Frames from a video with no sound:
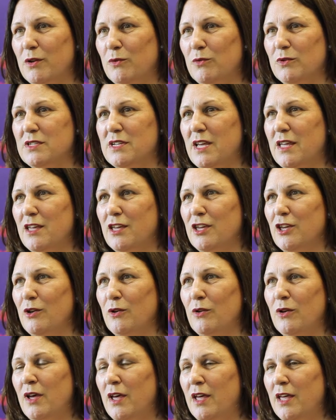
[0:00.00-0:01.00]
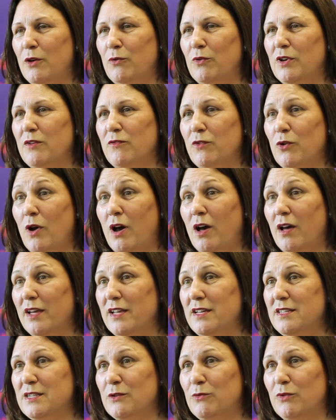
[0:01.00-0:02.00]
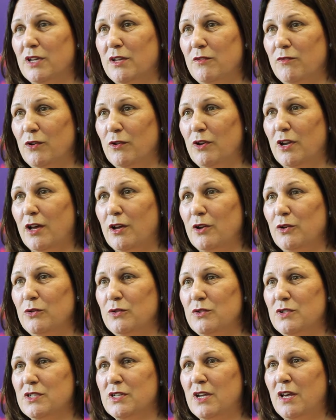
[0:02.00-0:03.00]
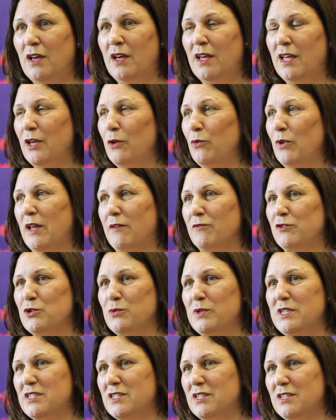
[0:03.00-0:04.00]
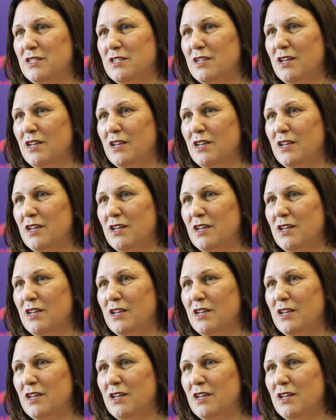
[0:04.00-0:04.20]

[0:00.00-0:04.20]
It will give you highs, it will give you lows, it will have twists and